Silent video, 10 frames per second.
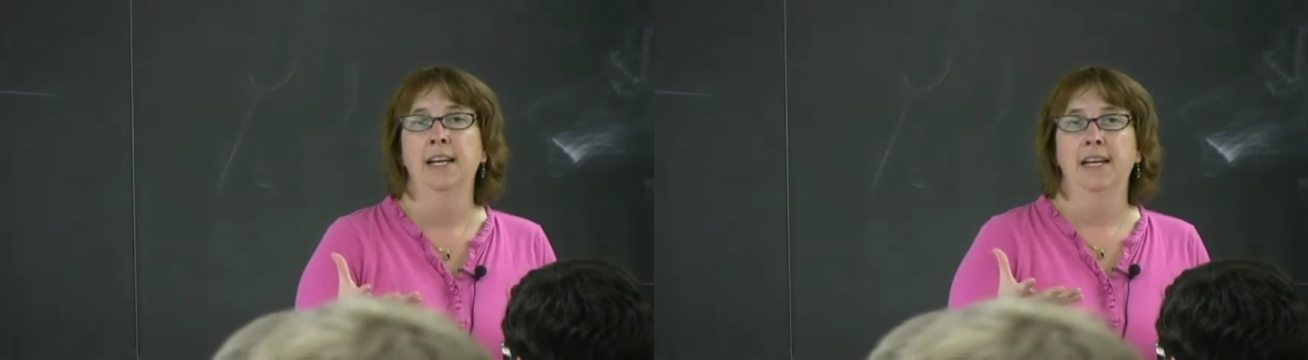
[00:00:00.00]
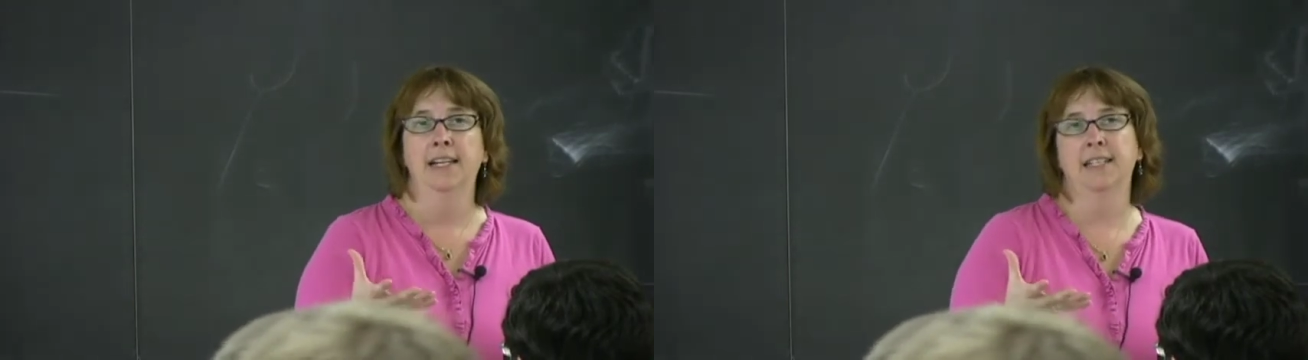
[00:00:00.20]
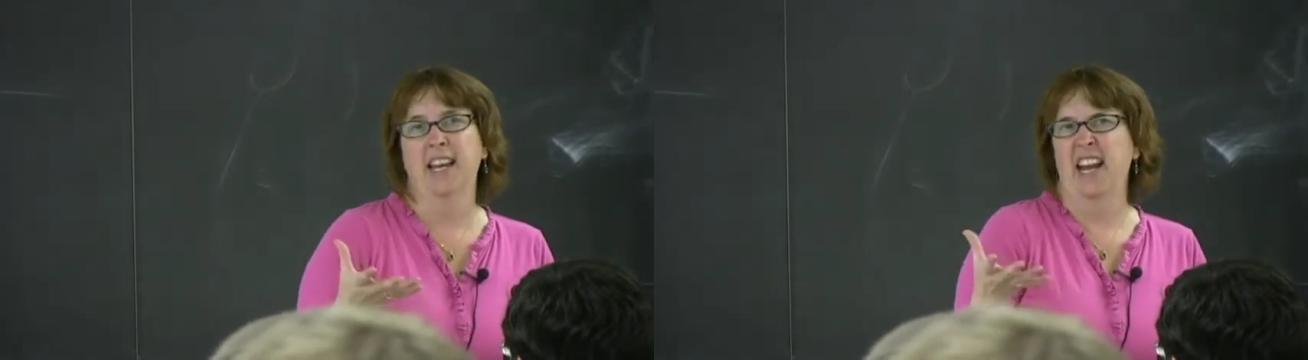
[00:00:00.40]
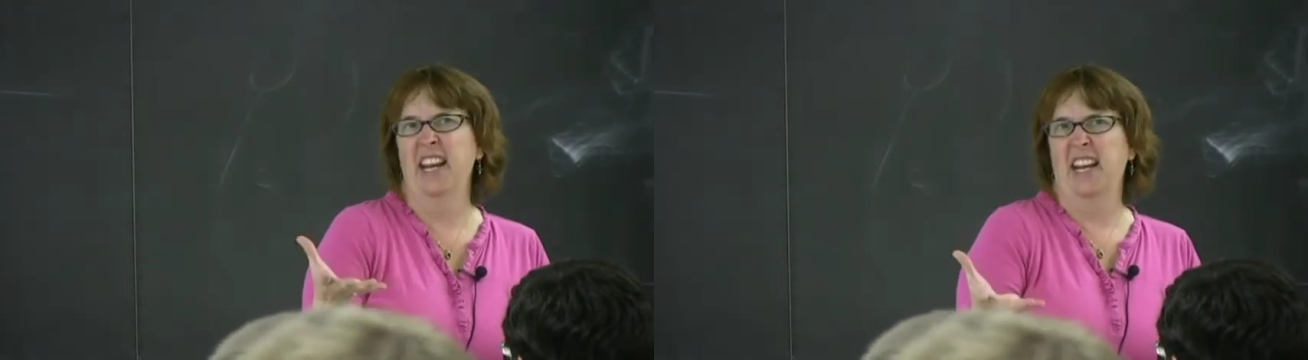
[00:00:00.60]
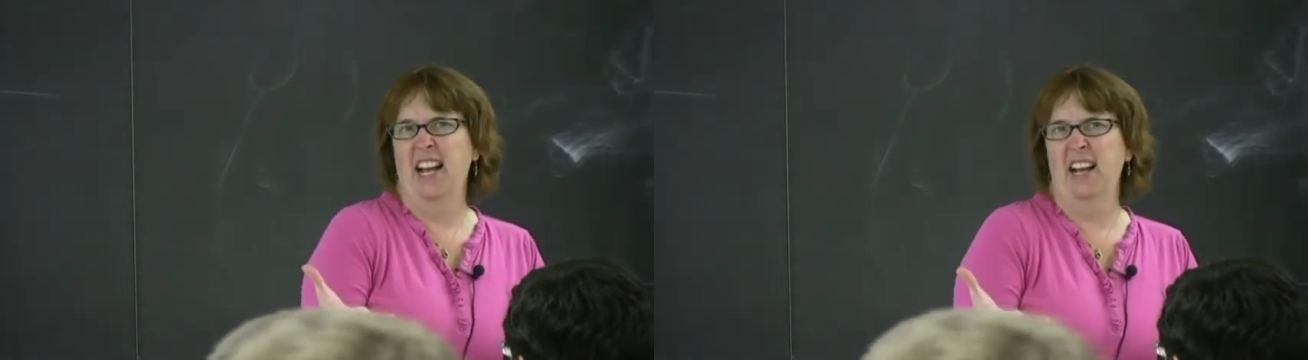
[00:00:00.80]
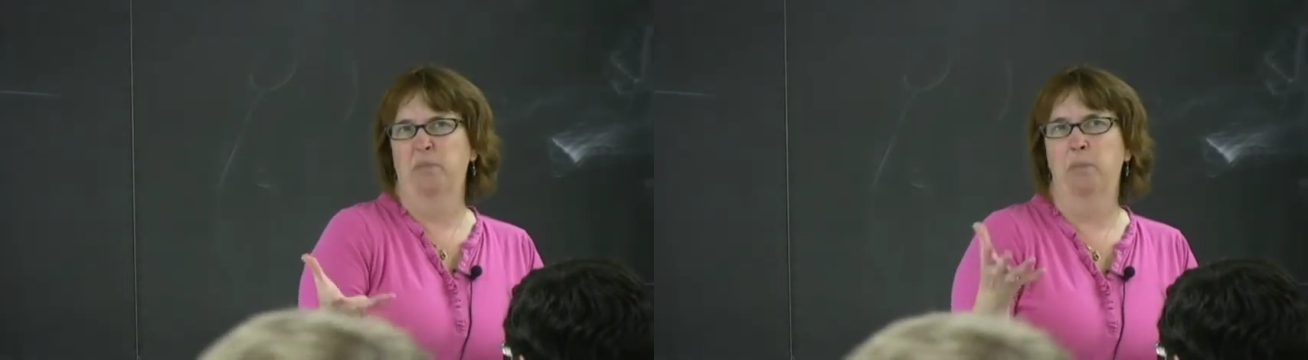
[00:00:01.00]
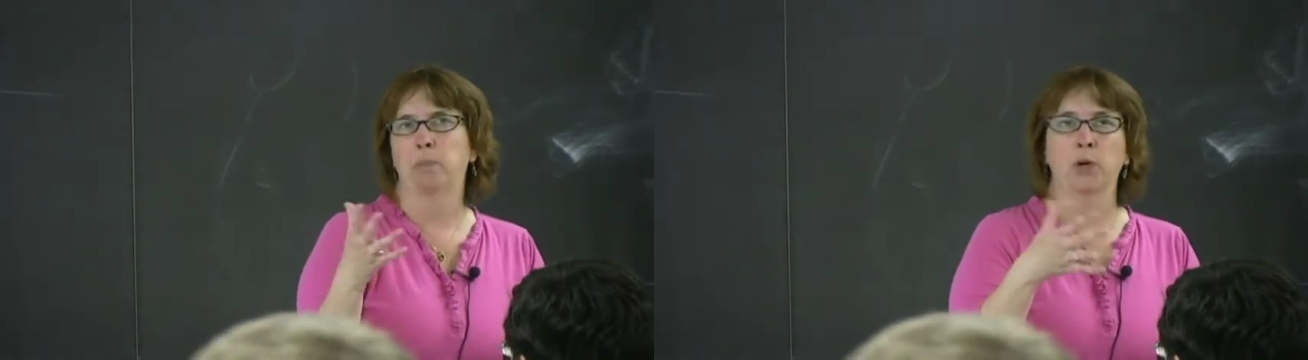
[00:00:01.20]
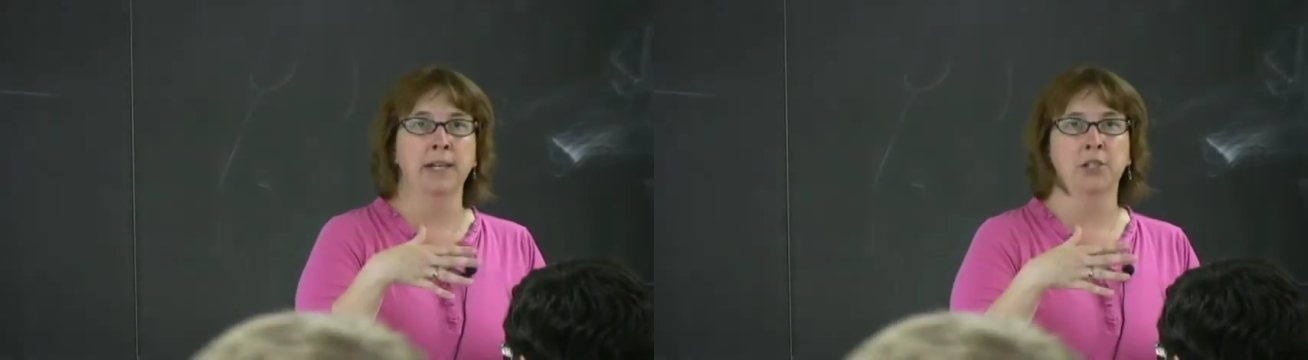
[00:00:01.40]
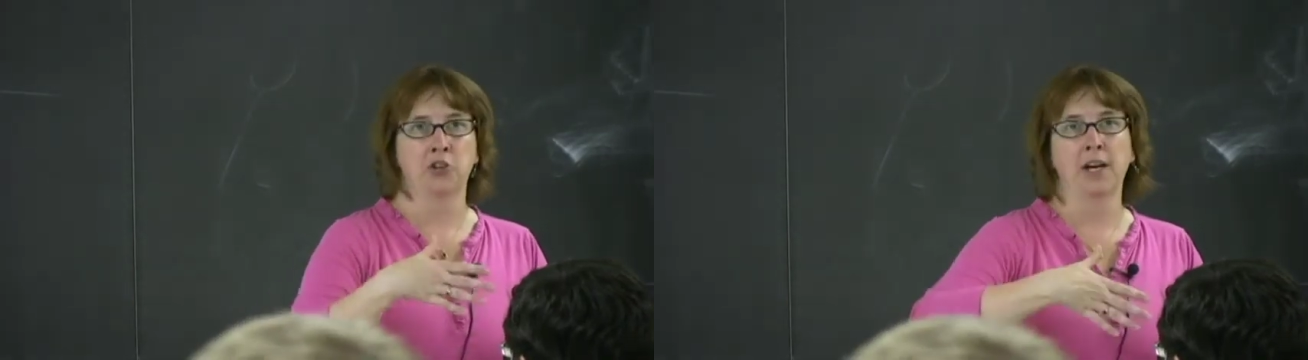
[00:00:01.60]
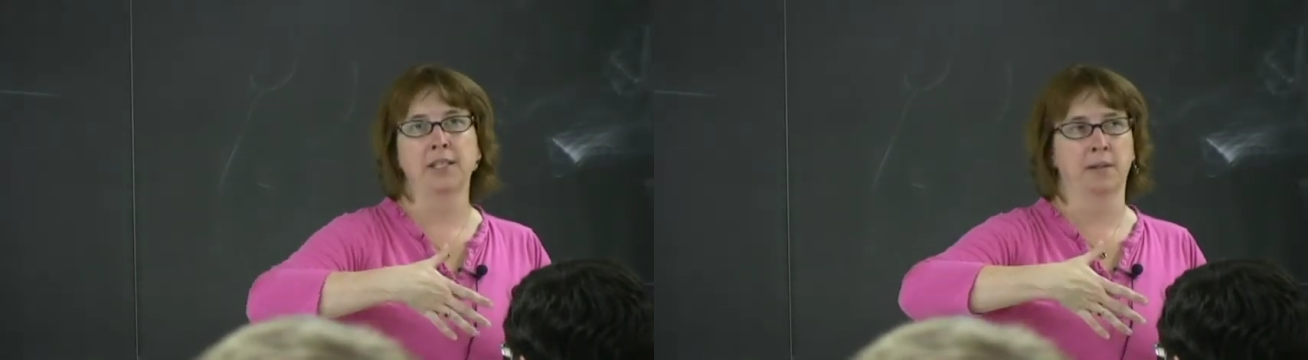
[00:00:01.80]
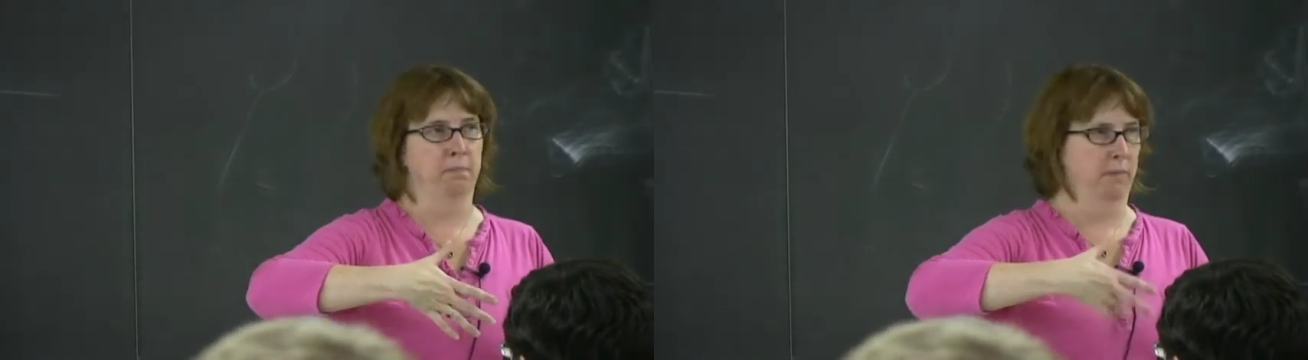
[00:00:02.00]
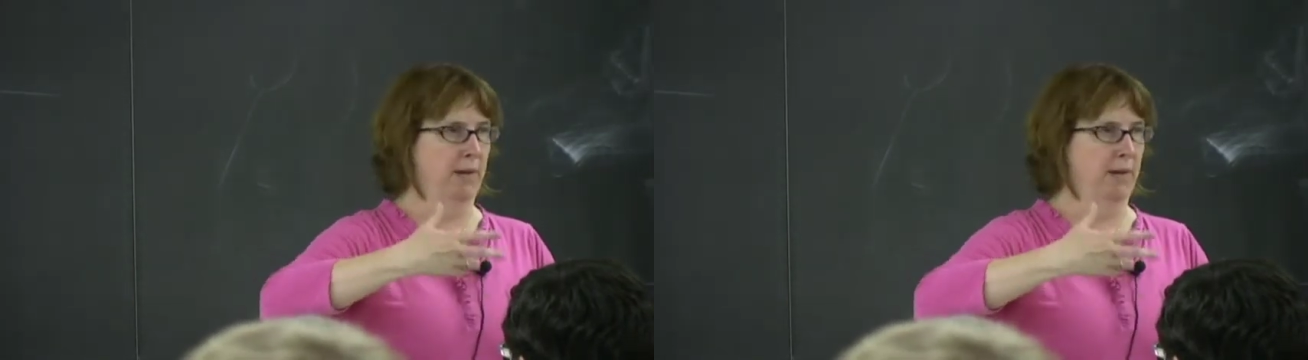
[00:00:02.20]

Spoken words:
is any kind. Pre-stressed